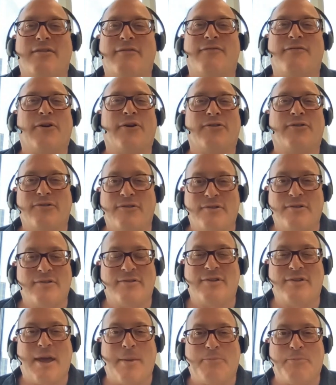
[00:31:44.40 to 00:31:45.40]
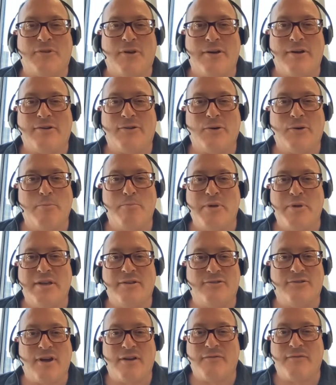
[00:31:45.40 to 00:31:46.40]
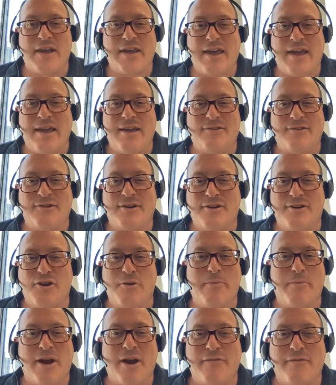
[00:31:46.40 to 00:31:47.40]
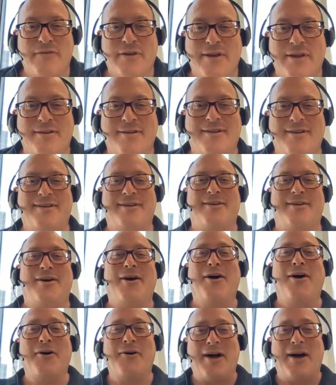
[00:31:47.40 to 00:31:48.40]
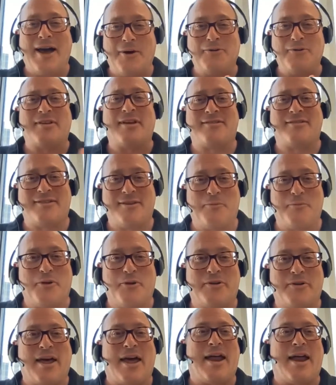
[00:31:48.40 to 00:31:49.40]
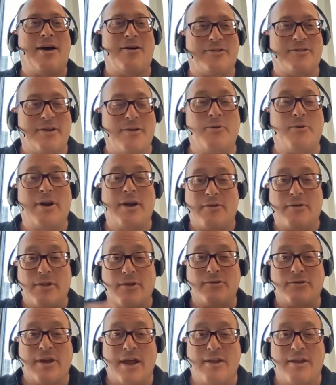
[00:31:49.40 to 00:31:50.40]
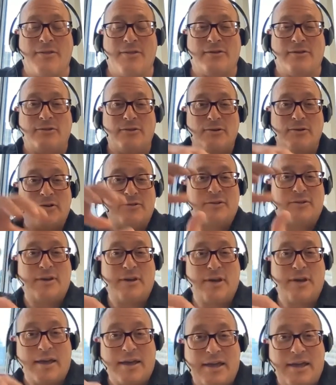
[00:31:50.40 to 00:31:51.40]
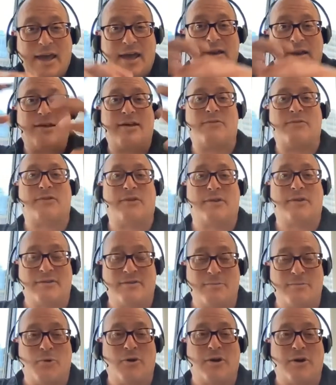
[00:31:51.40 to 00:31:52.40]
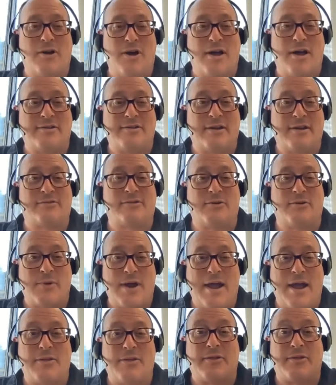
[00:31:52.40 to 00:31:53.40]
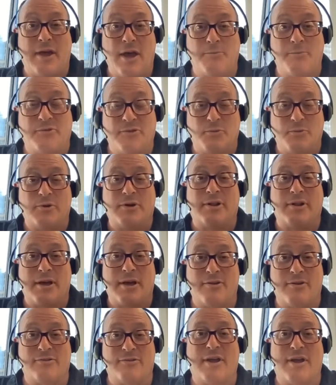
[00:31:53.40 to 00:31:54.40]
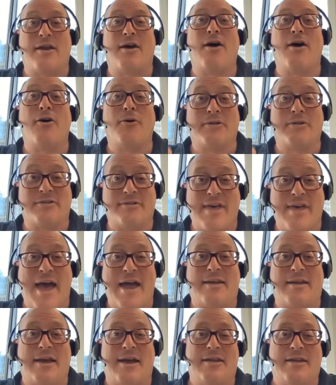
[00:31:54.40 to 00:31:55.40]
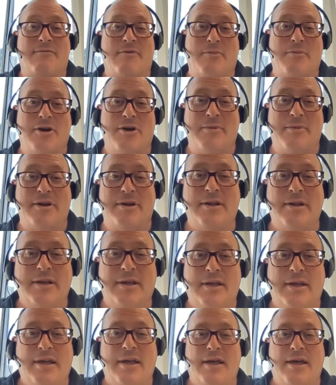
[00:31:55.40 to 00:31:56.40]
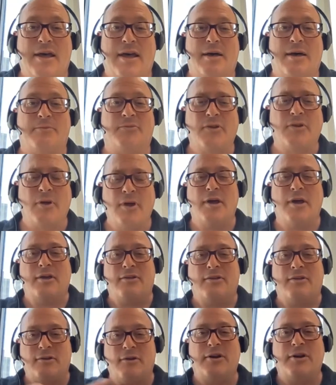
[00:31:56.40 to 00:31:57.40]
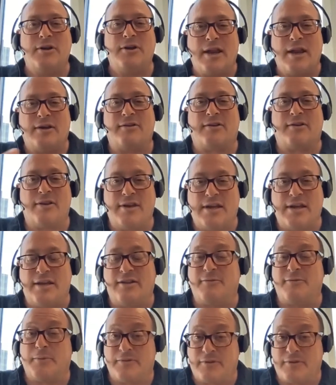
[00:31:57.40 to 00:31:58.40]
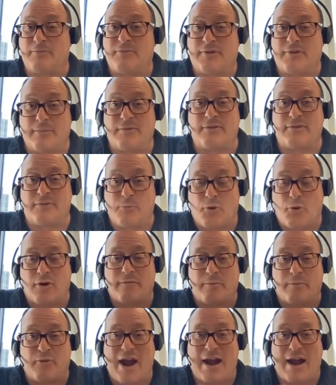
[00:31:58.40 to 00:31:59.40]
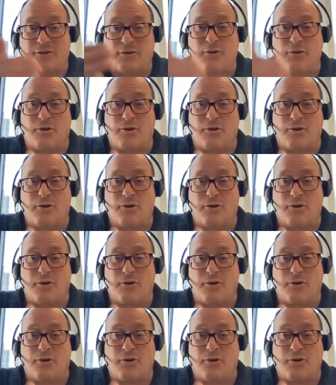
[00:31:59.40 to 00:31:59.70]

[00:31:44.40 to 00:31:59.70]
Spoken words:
your first steps onto a beach on vacation in your bare feet. Oh, how is that similar to that? How is it? Whatever, those kind of things too, because it again gives some more context around that helps you really understand. Oh, it's that kind of a moment. So you do get into needs, but sometimes it's more of a practical